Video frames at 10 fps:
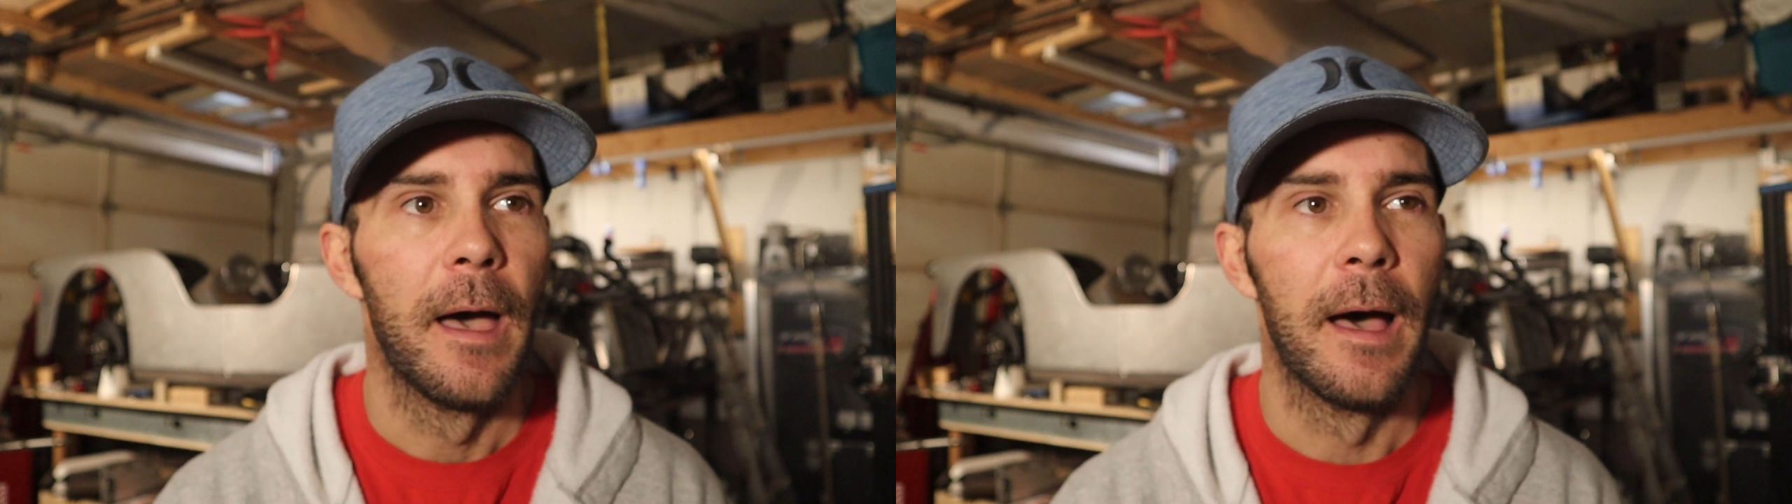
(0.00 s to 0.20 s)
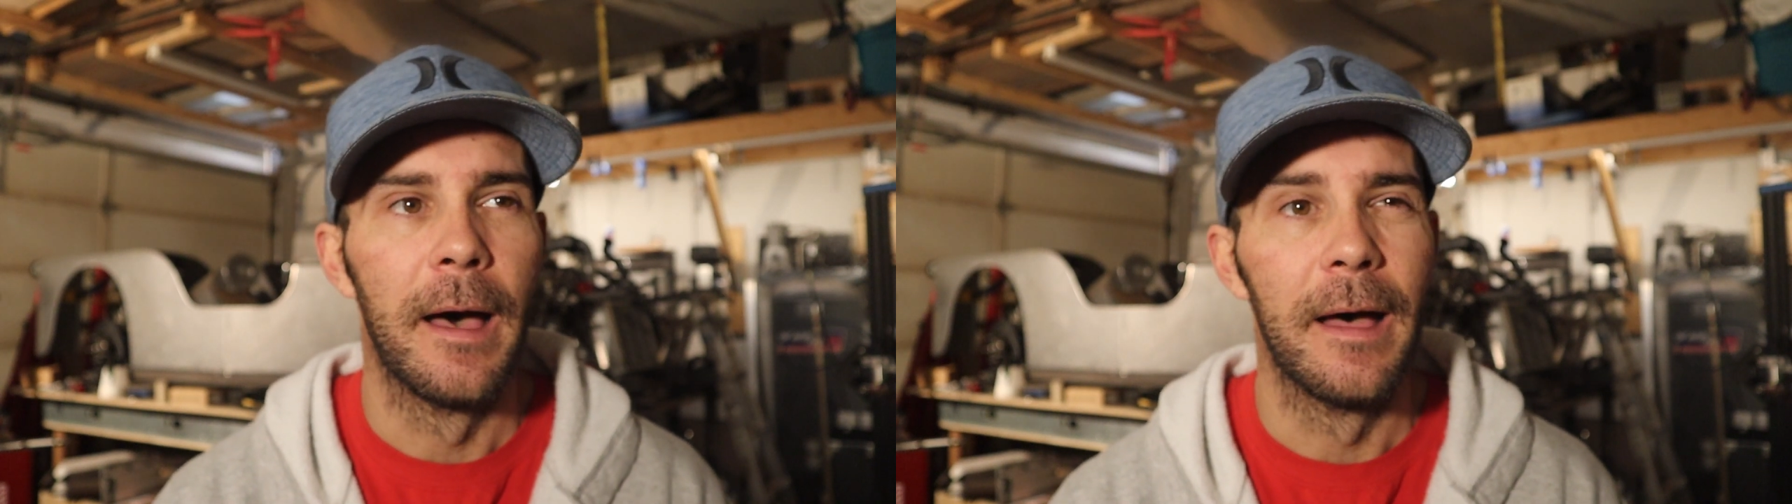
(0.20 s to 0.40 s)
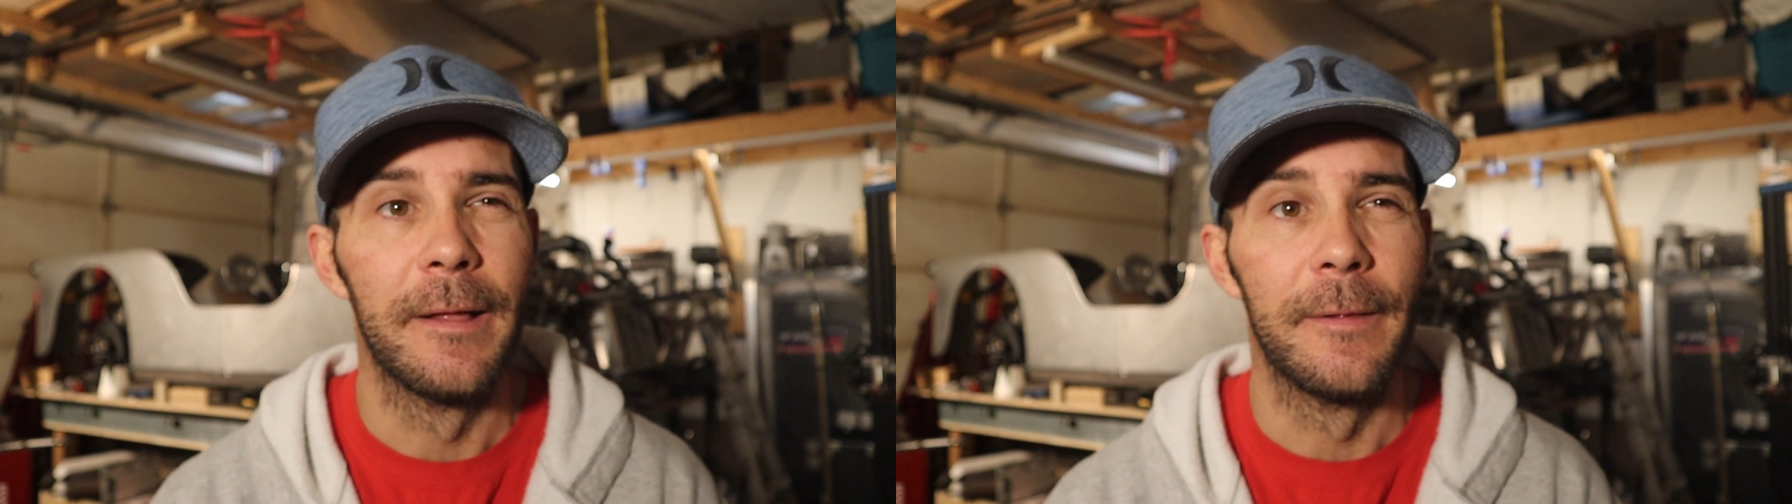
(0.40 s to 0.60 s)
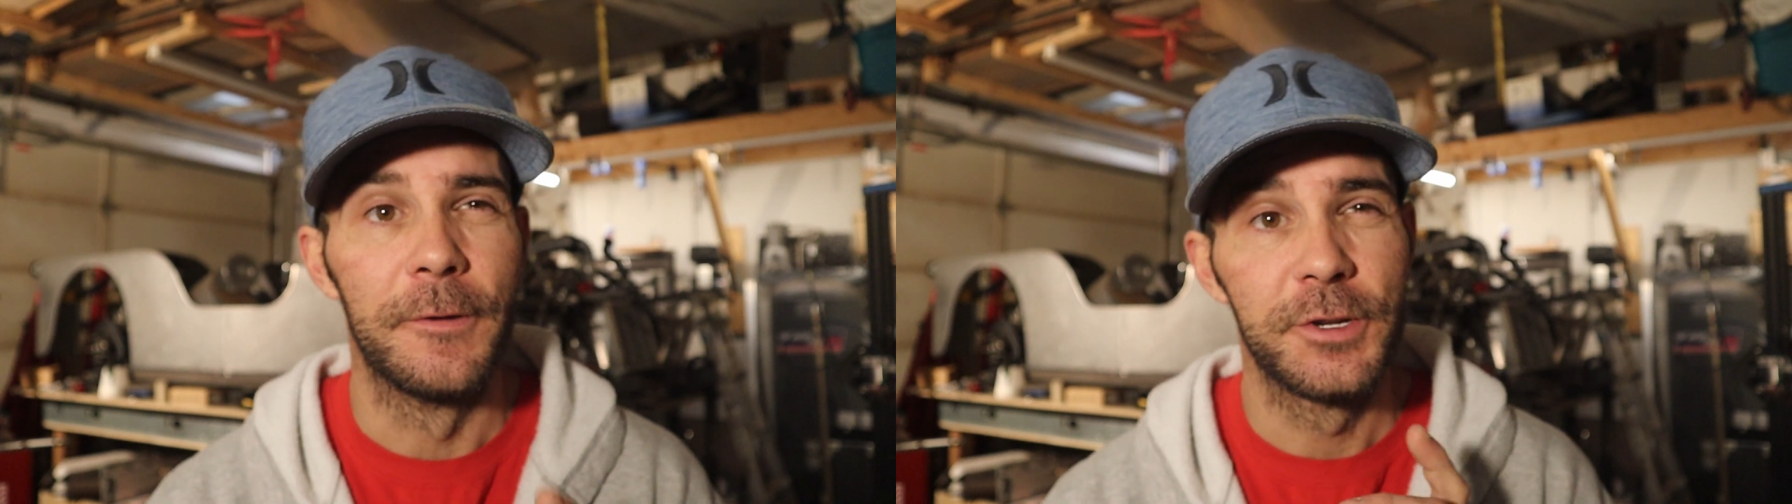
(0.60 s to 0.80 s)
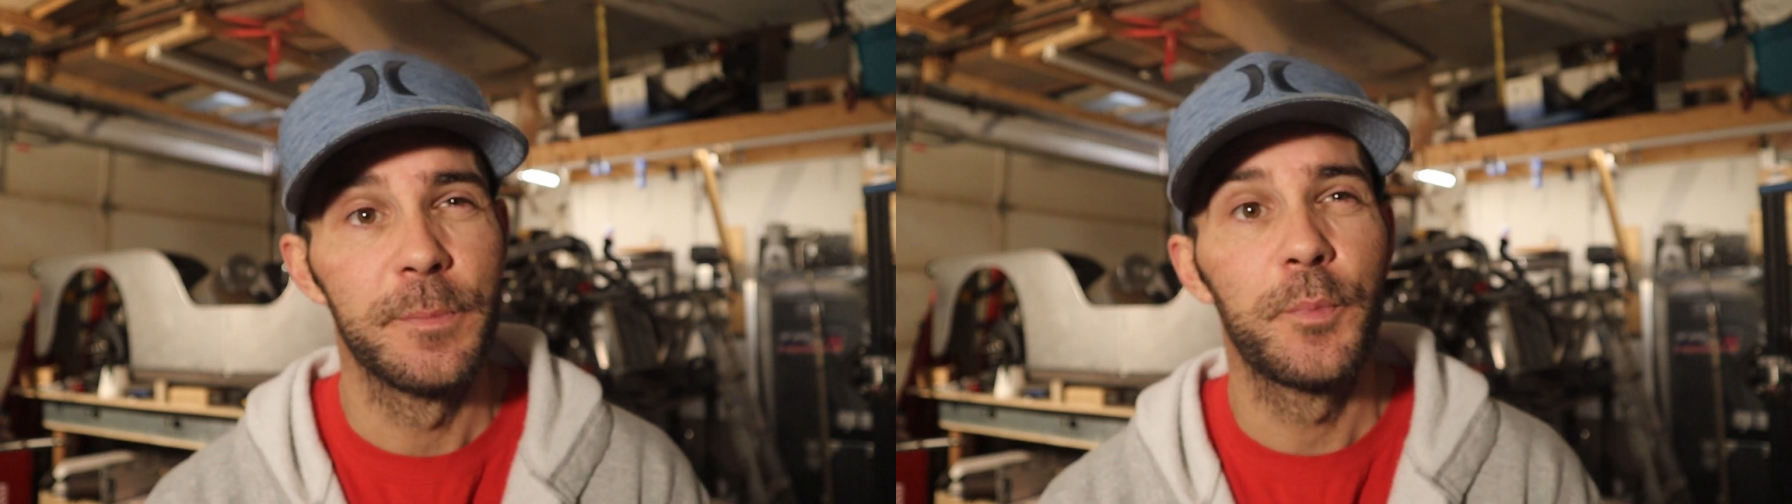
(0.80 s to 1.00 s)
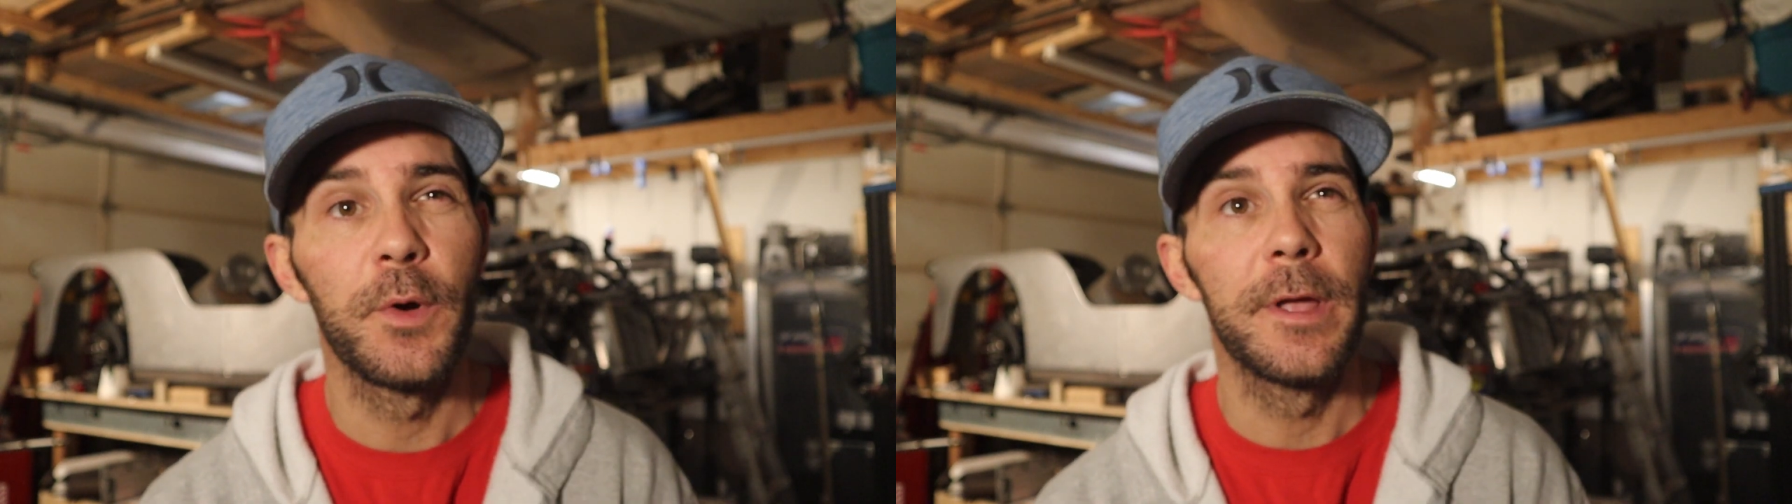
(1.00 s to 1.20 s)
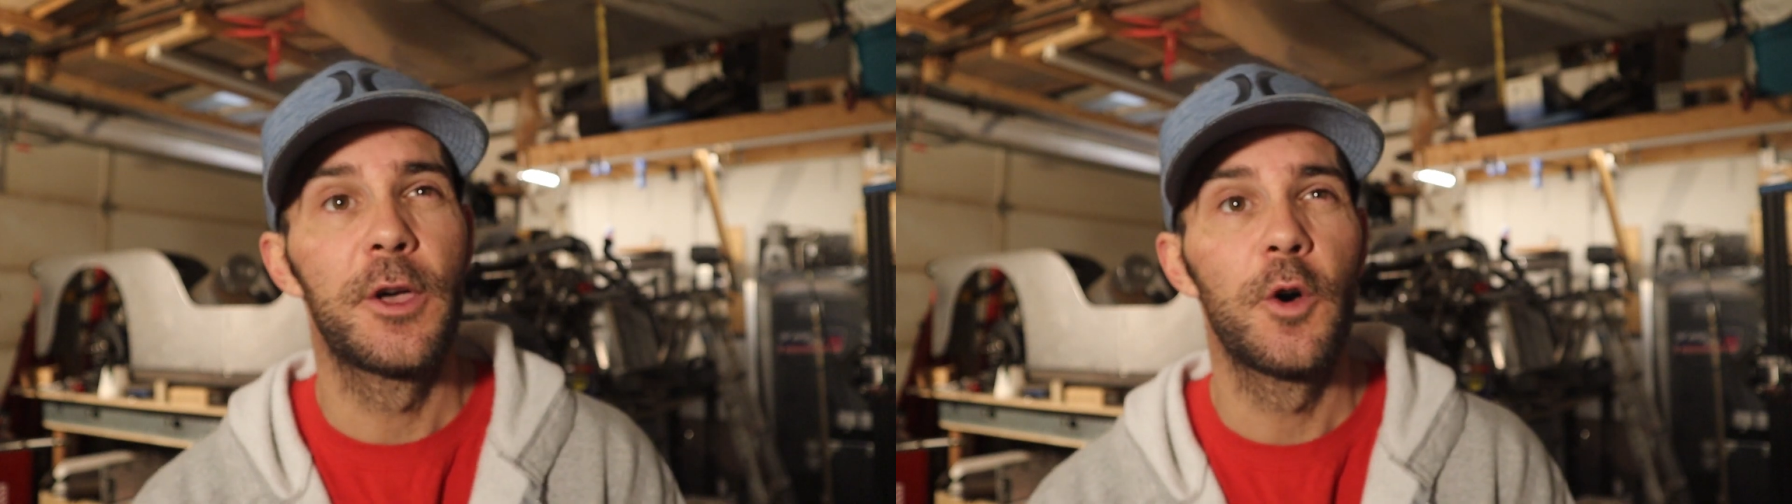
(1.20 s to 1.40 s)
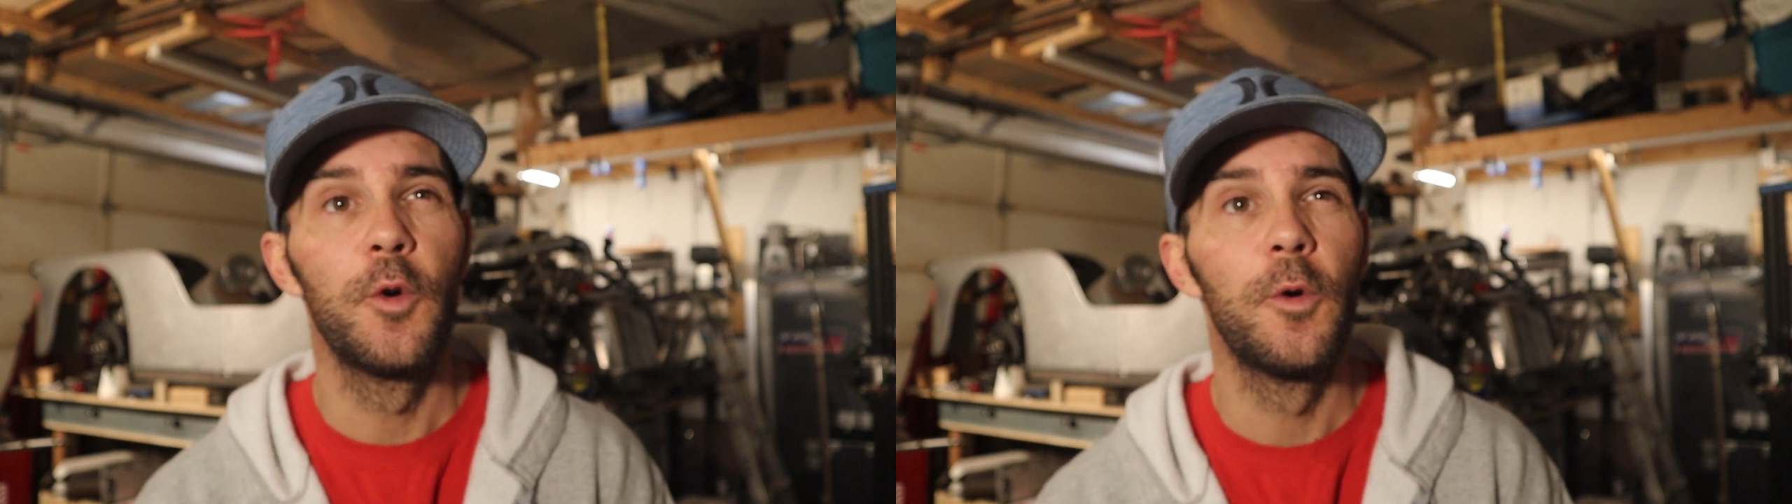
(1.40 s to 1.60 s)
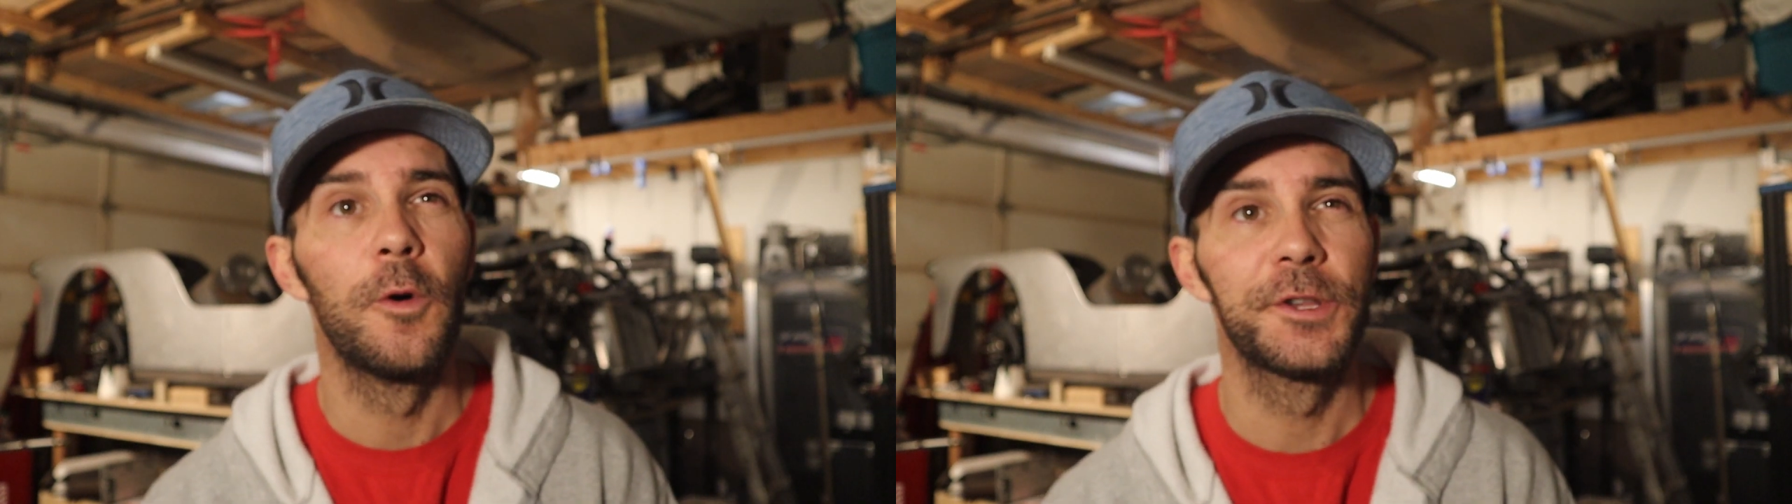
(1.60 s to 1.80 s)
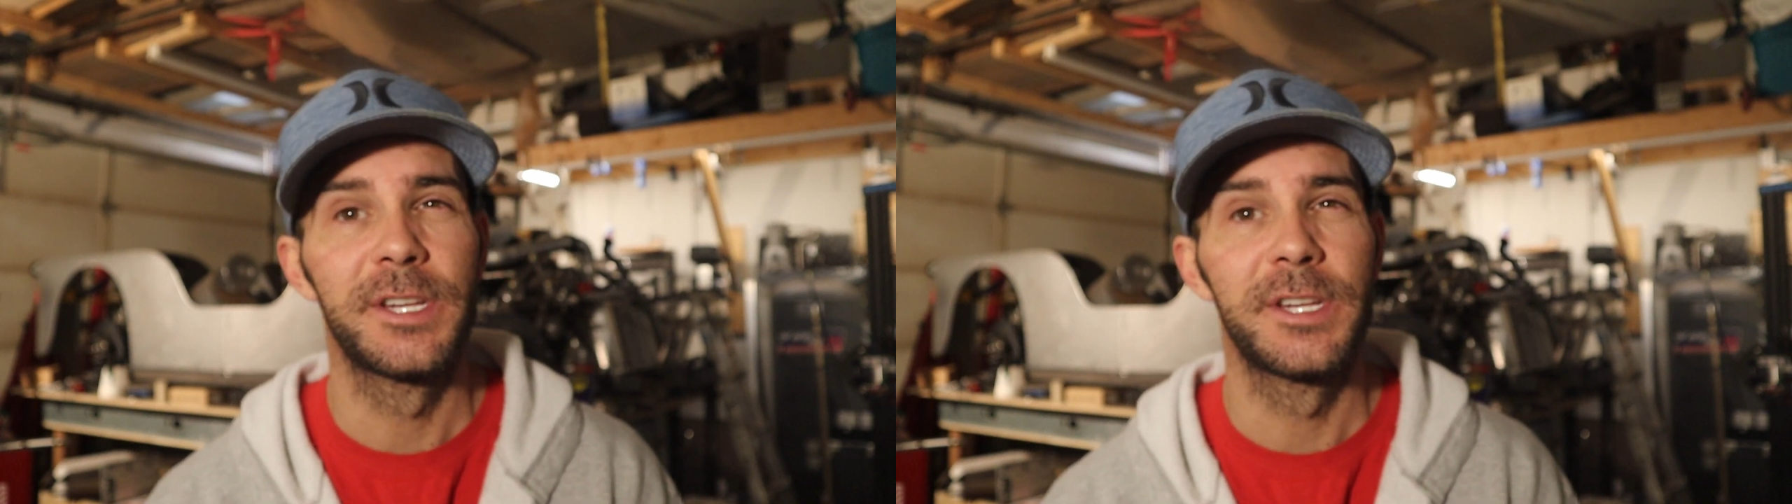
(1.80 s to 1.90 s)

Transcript: There's some pretty cool